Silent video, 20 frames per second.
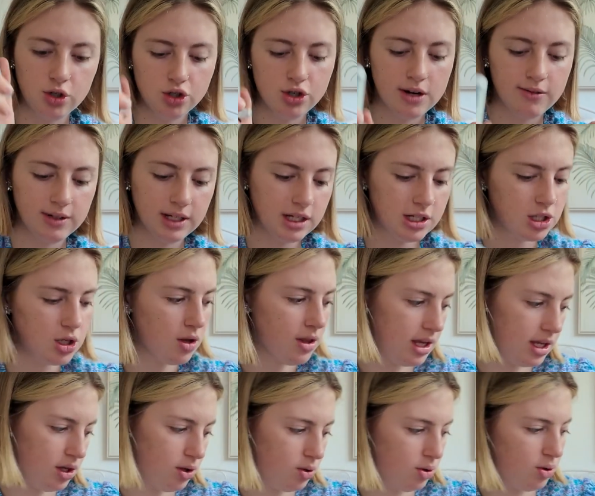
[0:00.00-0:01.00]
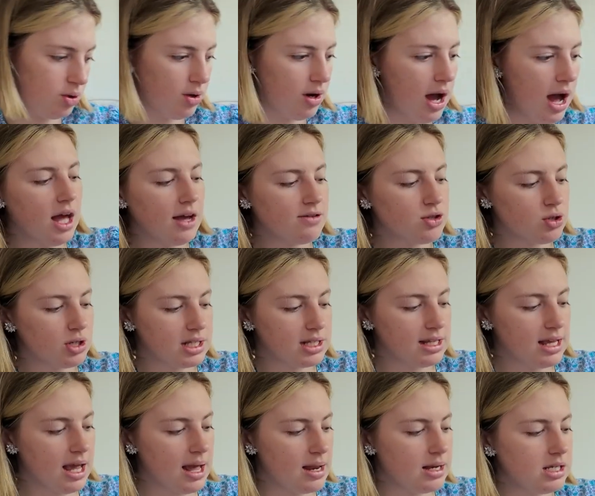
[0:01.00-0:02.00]
you're traveling so that your Lifestraw
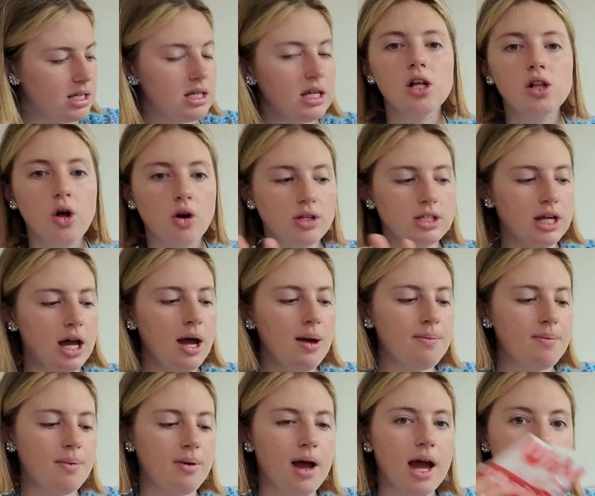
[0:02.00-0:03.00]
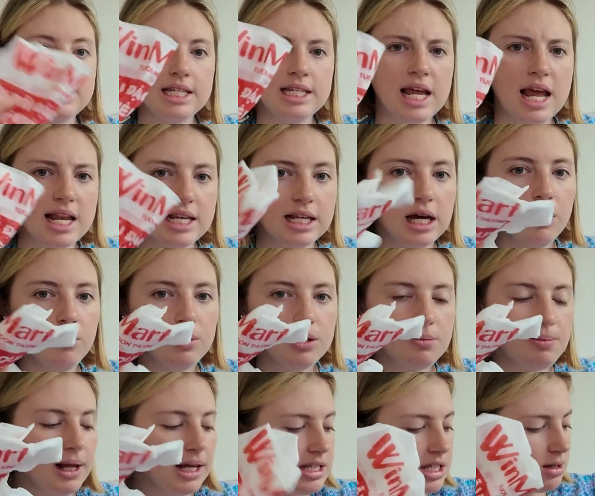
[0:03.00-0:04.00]
doesn't get clogged up. I did end up with a
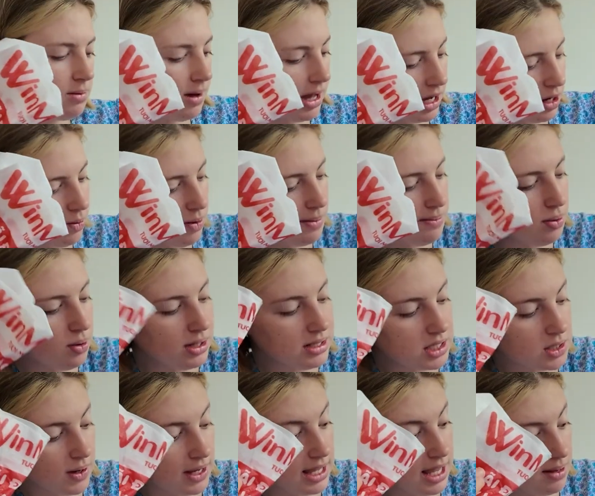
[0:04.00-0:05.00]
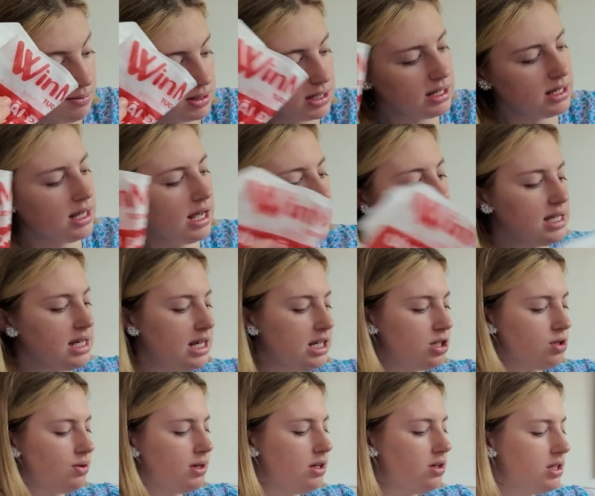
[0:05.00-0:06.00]
plastic bag at one point, so I kept it in case I need
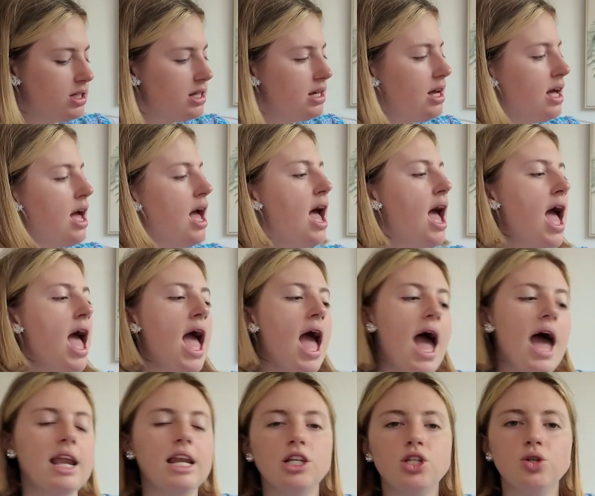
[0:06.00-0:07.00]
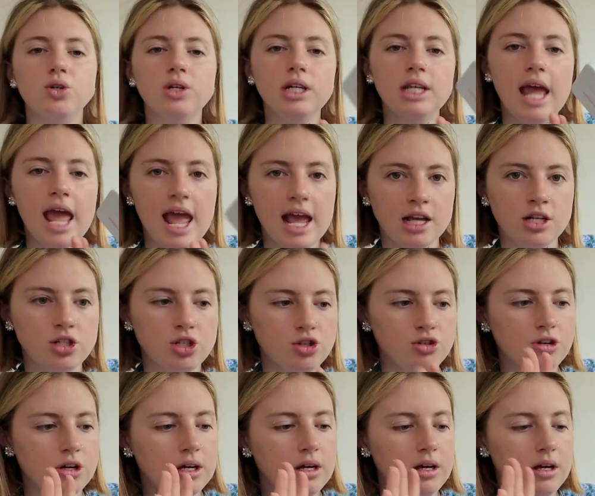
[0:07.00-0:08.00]
to reuse it. And I took an
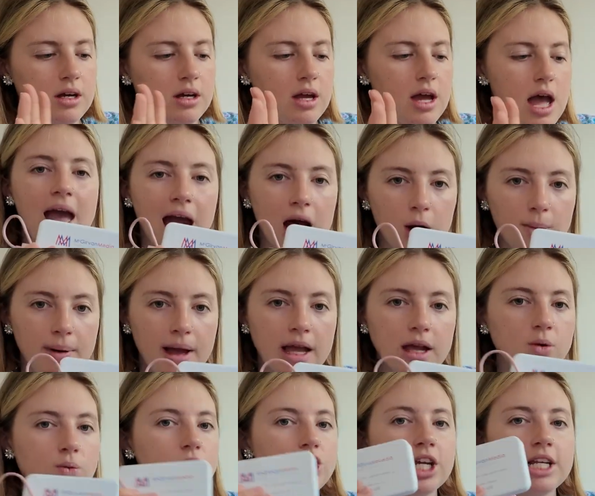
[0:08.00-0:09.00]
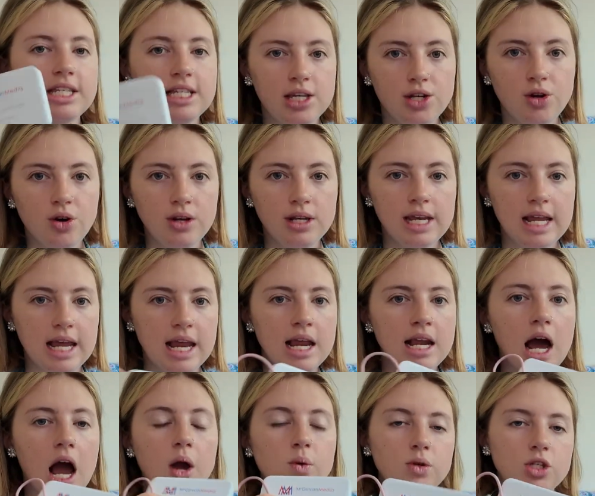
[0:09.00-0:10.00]
extra power bank, which I did not need.
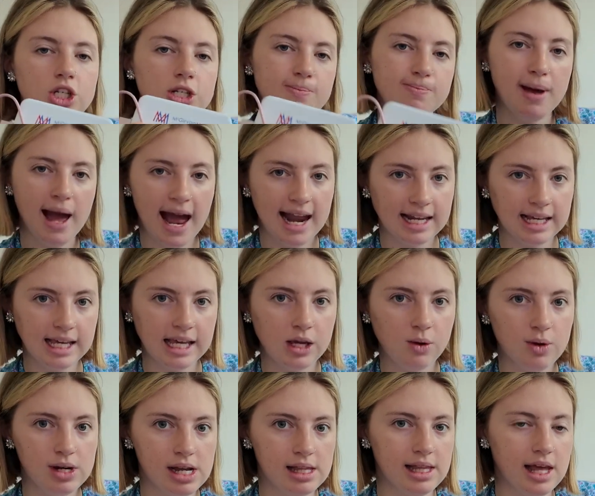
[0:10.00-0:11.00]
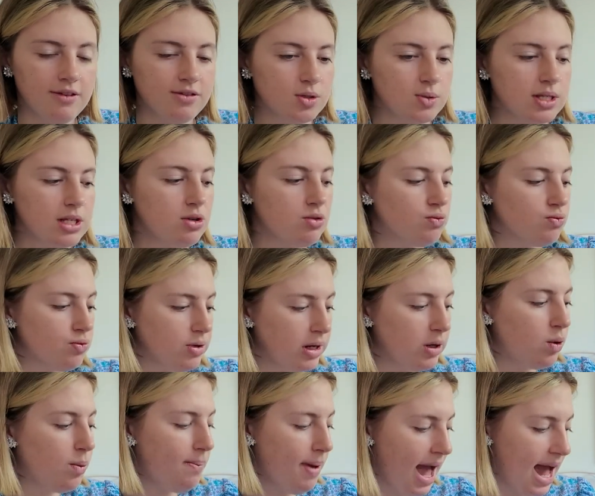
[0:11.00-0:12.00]
I was just panicking when I left. I was in a
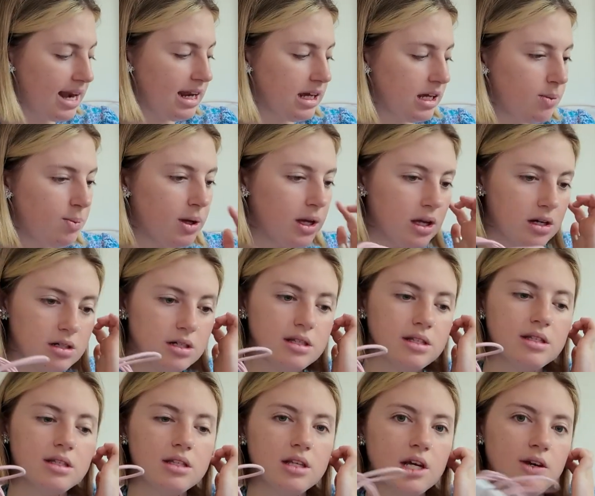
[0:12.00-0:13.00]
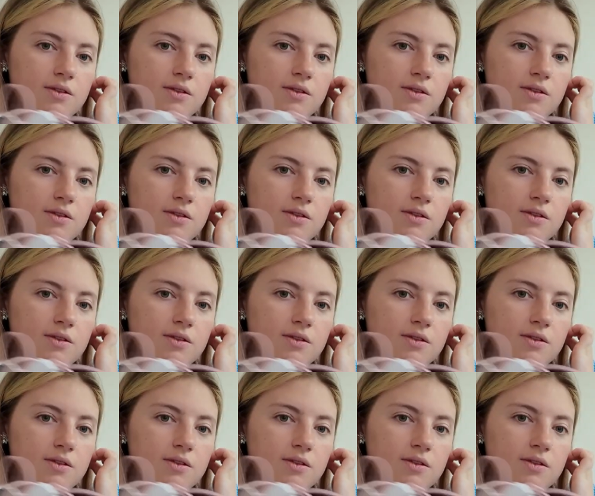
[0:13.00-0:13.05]
real panic because